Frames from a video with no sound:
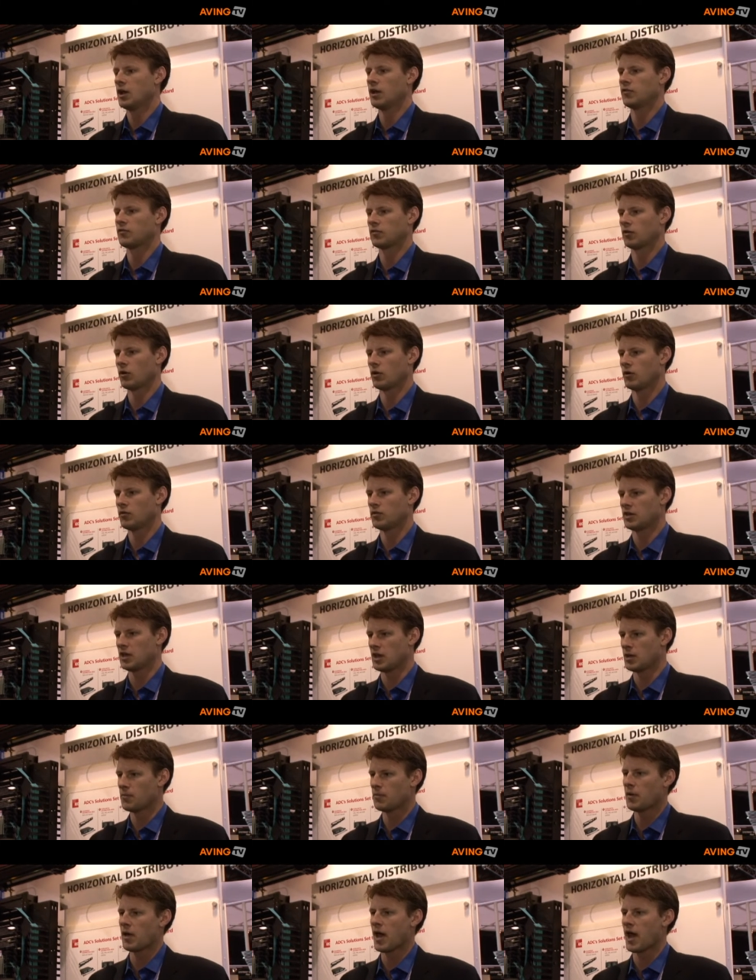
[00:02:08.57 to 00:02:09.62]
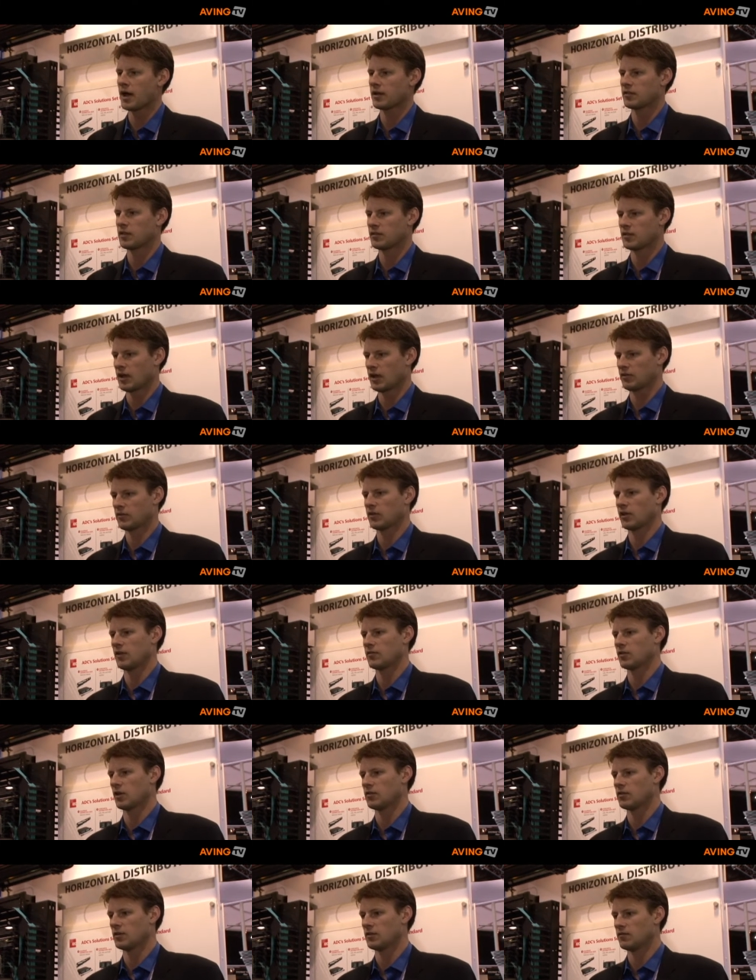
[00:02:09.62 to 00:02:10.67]
And so the impact that that
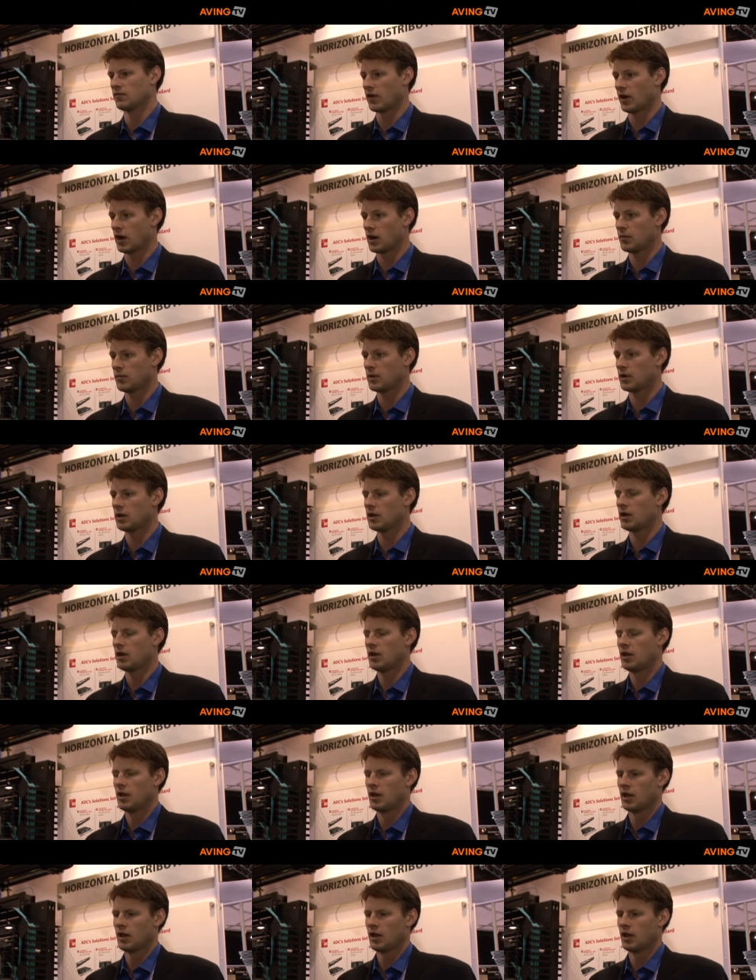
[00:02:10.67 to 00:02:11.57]
saves on the environment